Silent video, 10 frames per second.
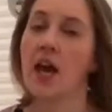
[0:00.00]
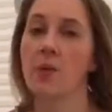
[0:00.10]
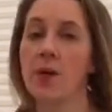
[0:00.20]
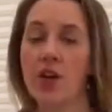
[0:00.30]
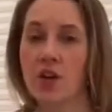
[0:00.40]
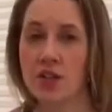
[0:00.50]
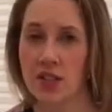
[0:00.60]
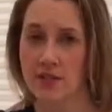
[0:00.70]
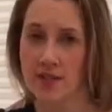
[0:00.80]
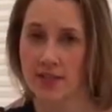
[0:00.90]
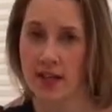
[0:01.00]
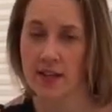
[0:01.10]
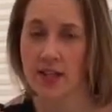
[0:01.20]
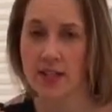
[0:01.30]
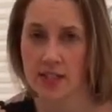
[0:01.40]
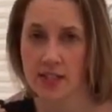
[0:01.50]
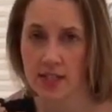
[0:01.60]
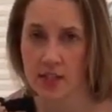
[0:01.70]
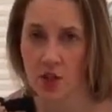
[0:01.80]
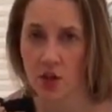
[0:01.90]
and we can't even say that it's a
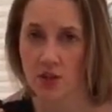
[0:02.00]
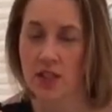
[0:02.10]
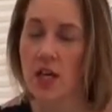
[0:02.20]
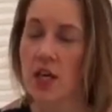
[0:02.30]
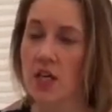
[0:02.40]
detox.